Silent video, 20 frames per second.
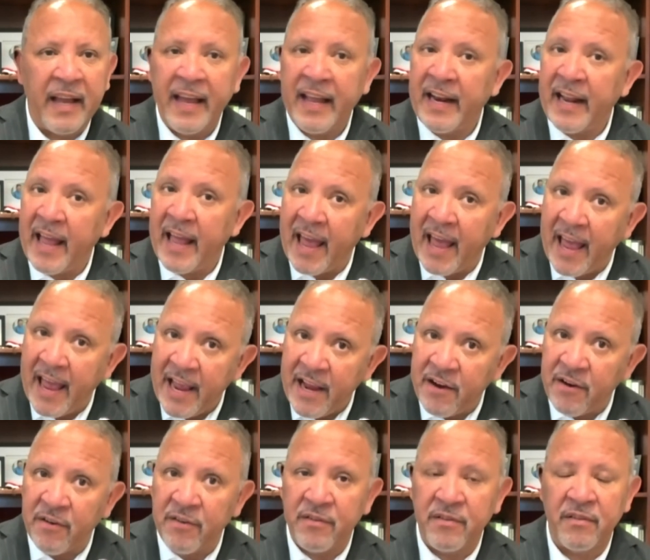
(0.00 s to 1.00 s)
and
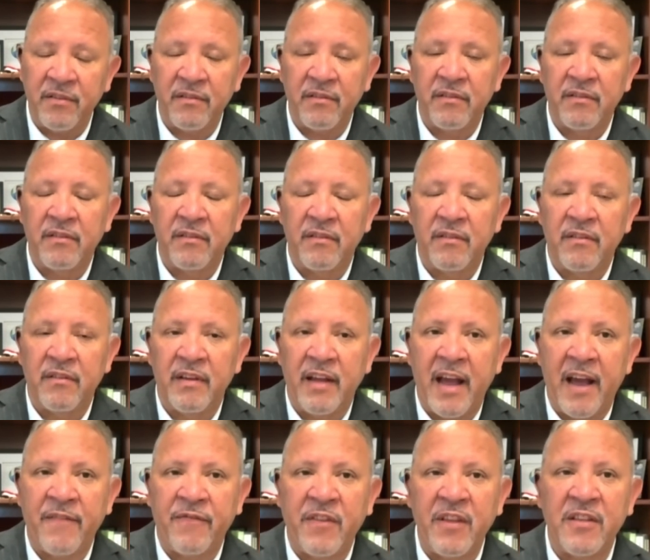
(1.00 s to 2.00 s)
angered
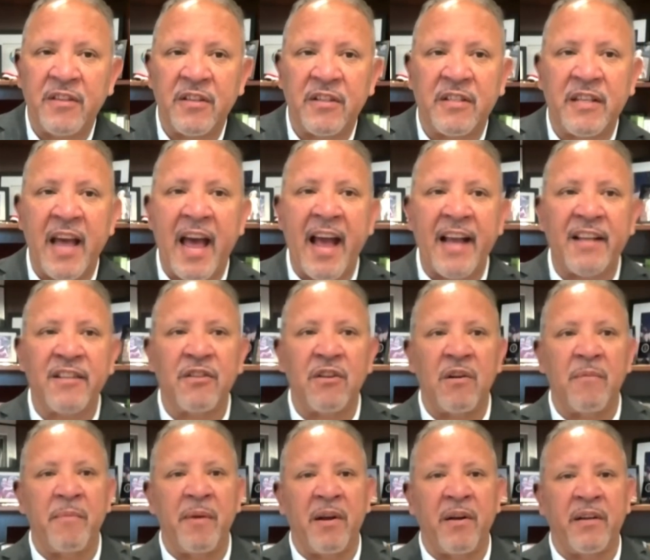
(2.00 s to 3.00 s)
at these attacks on
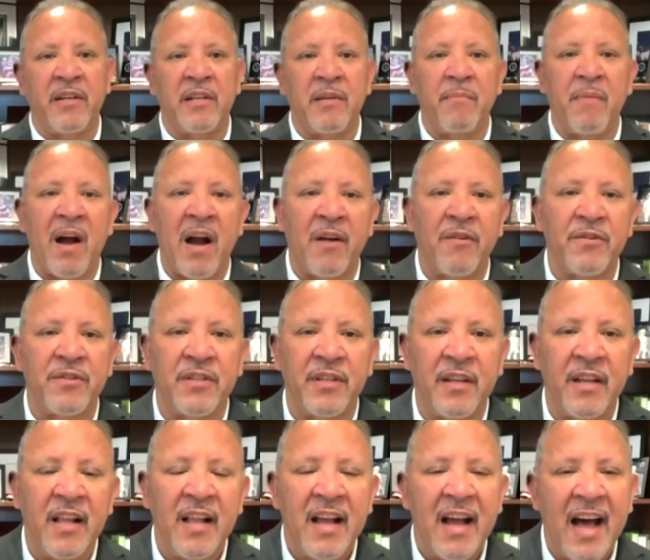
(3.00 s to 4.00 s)
American
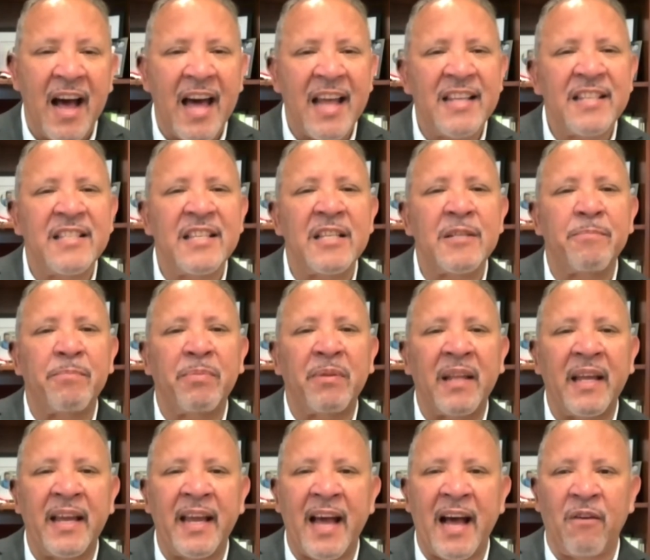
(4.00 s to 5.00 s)
democracy. How does this
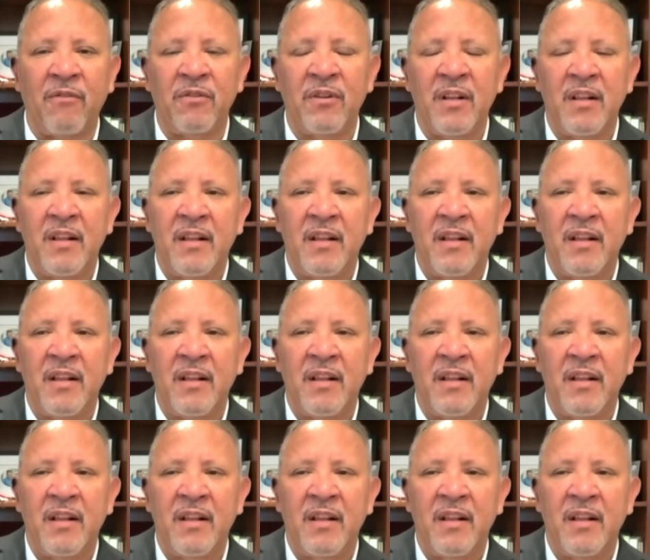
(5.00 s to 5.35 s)
play out?